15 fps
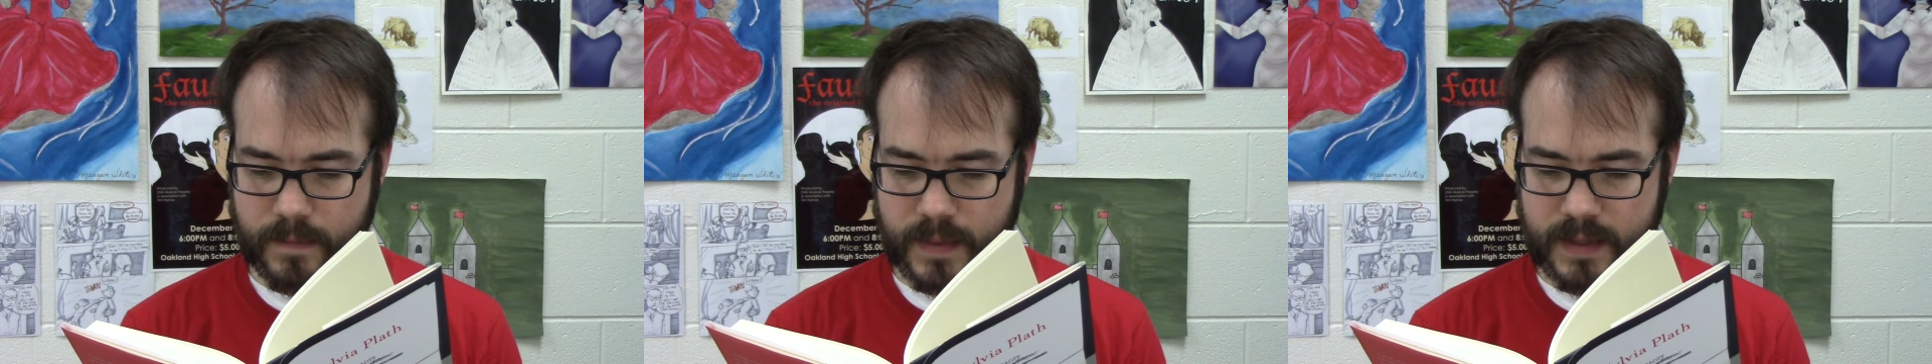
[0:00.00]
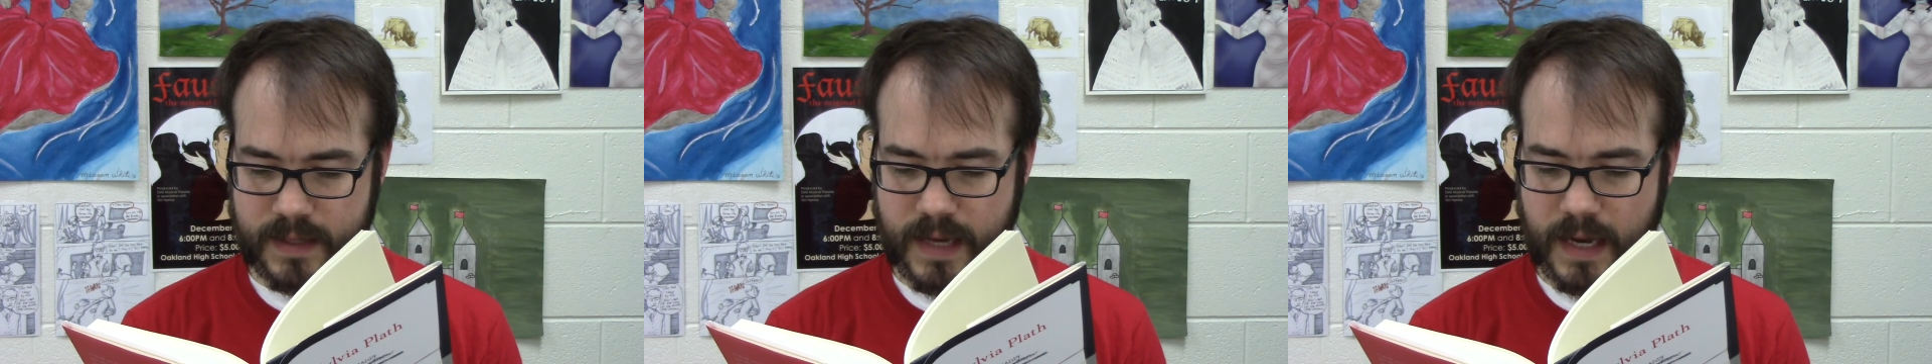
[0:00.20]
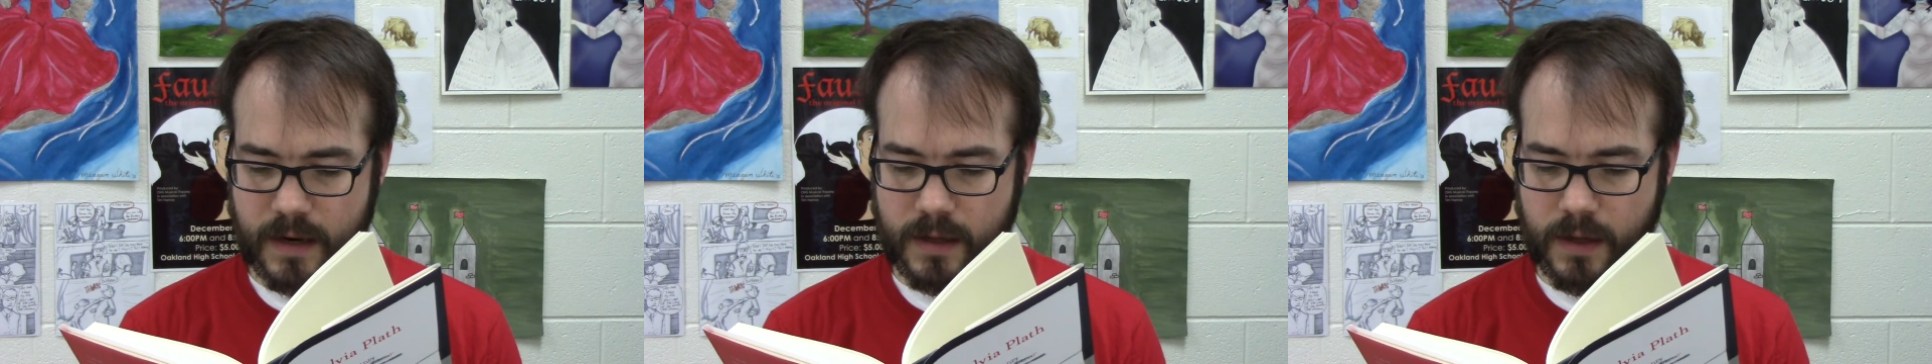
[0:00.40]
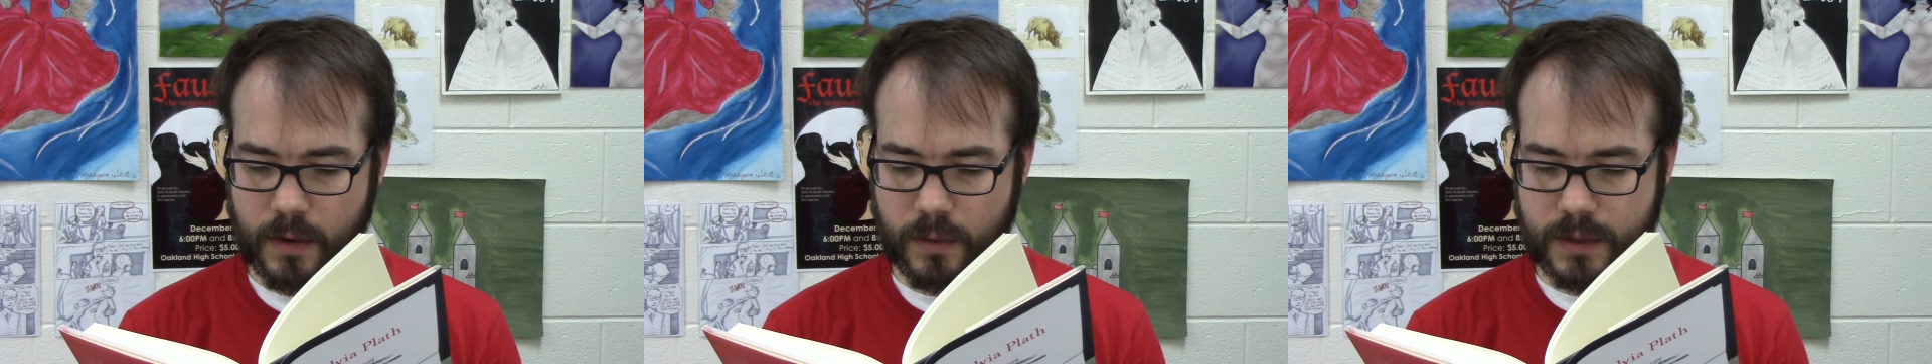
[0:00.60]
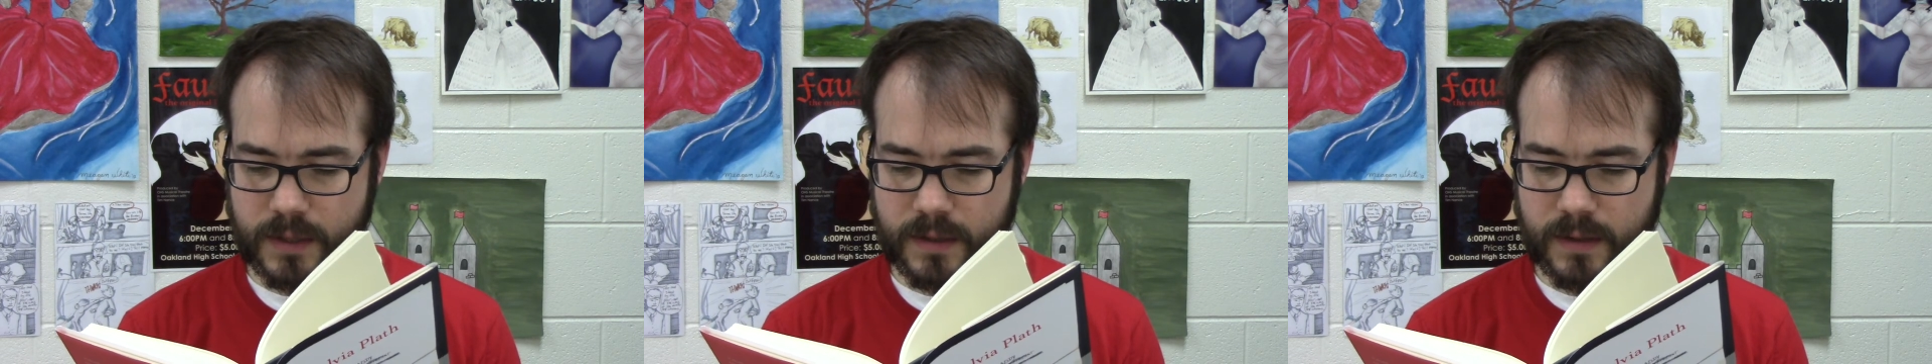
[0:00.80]
set
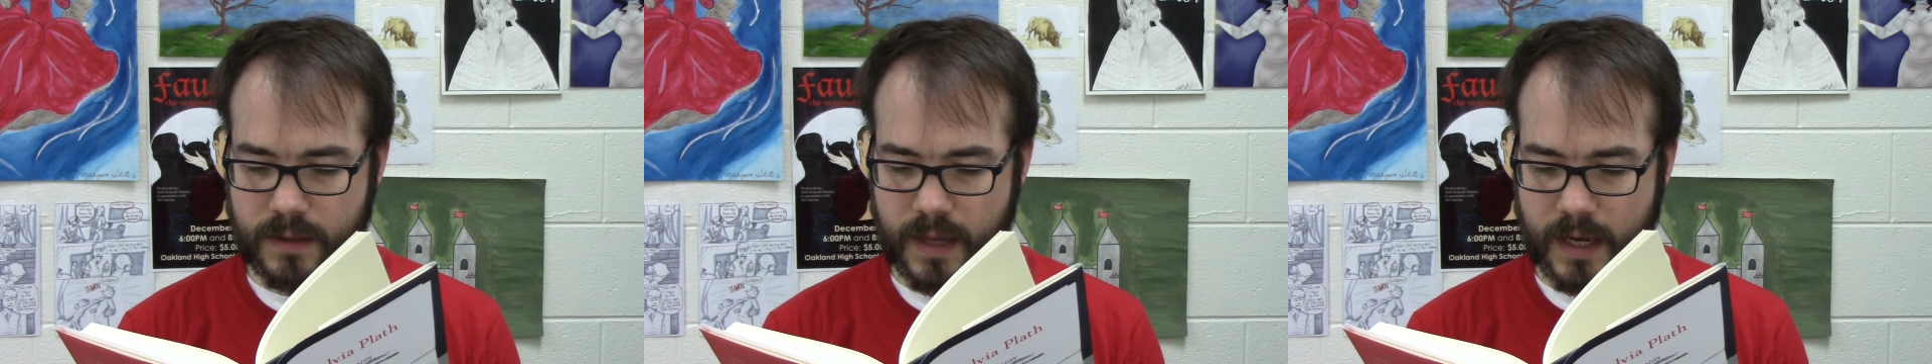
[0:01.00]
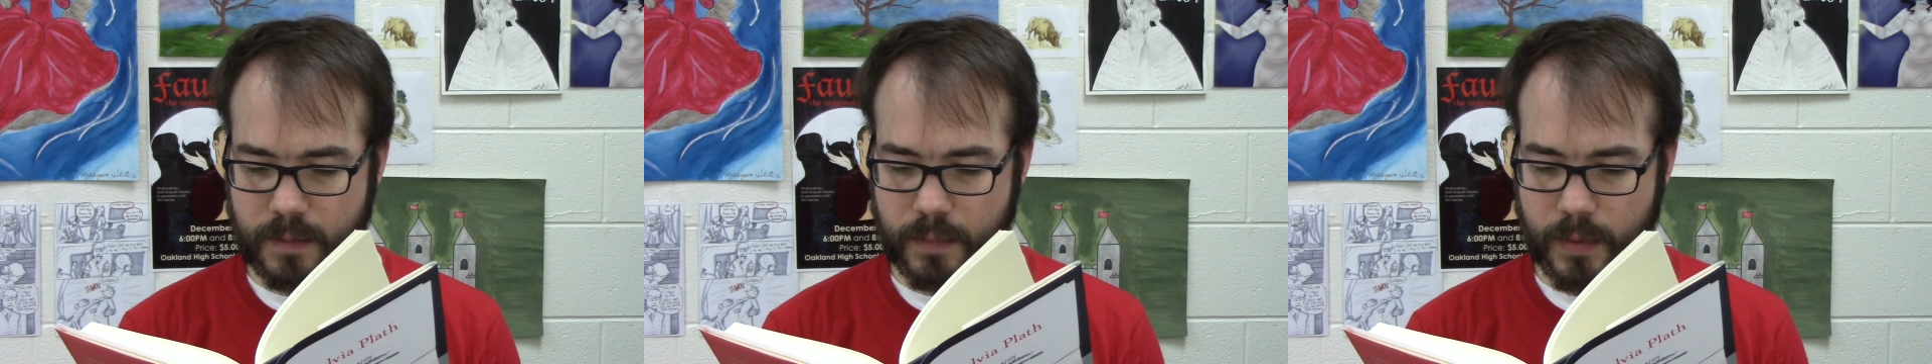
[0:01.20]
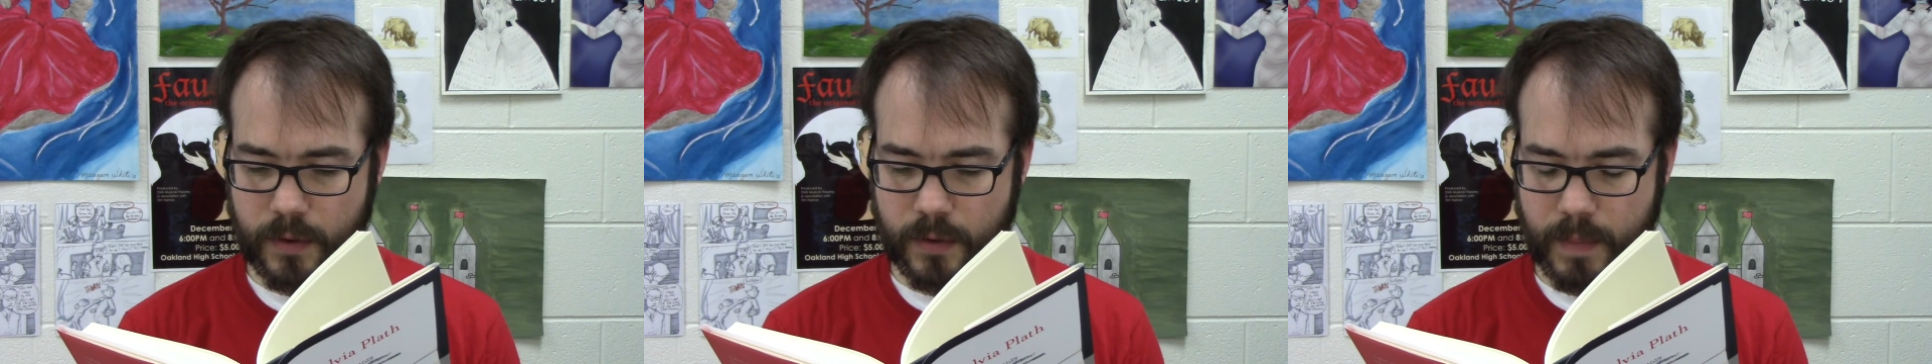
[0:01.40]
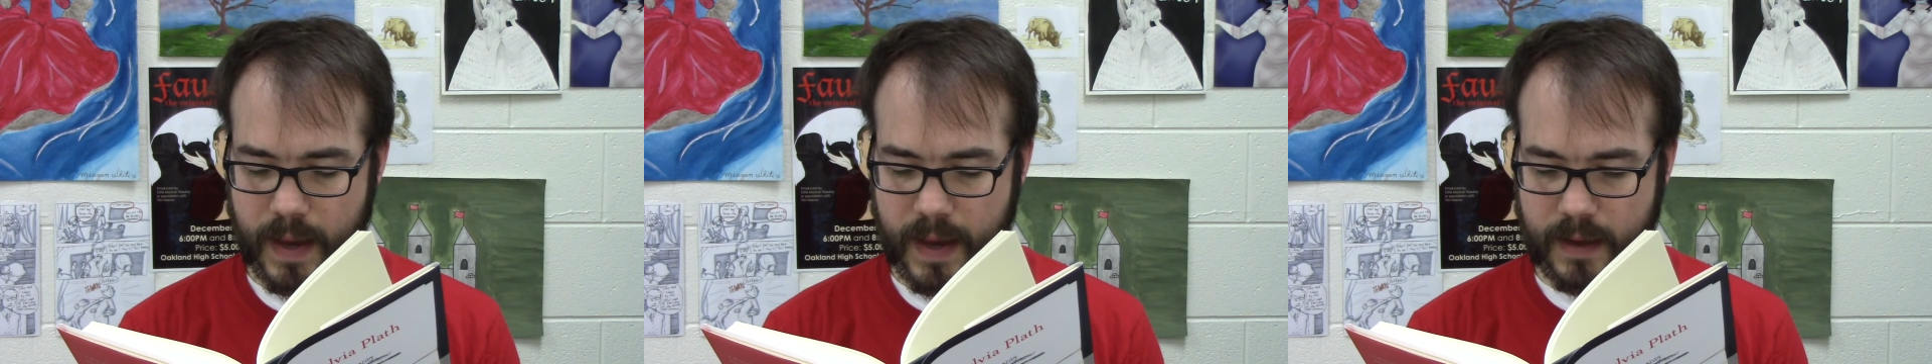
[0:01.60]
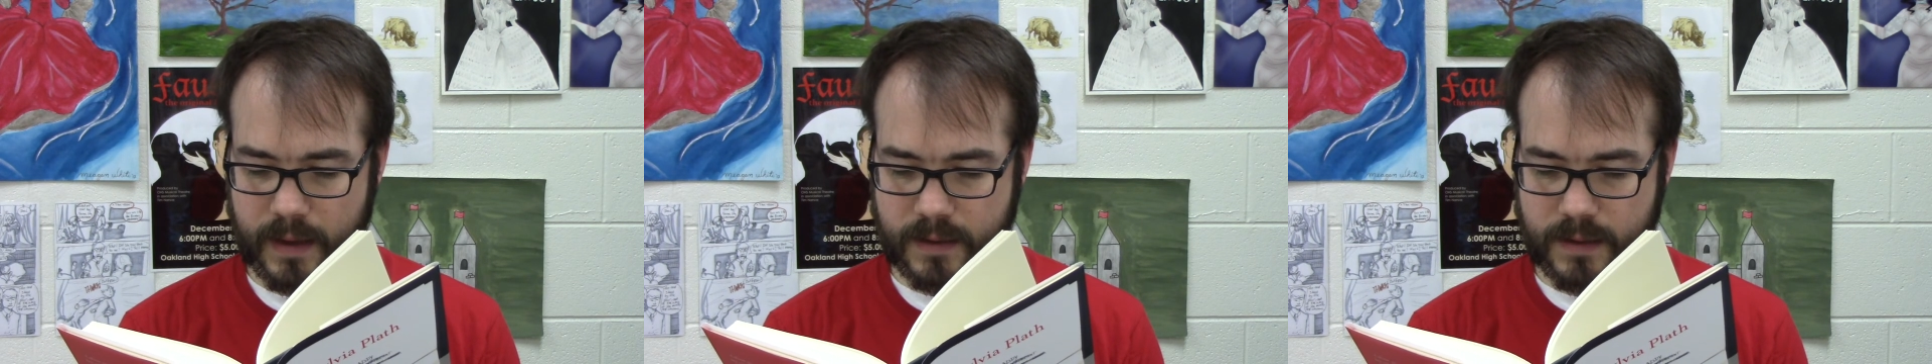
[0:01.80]
close like birth
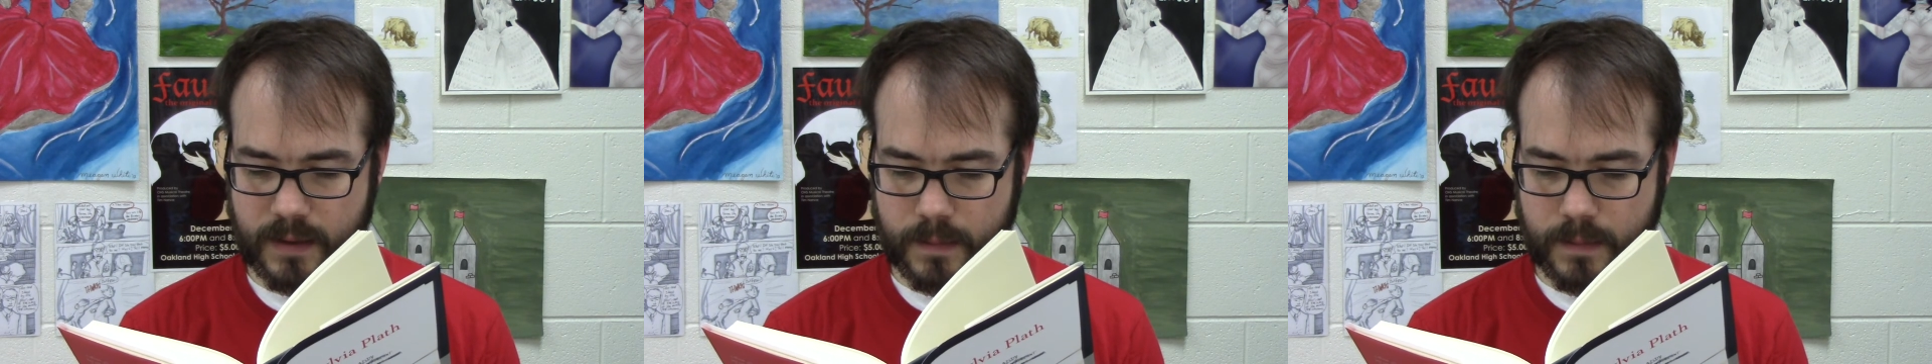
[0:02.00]
pangs.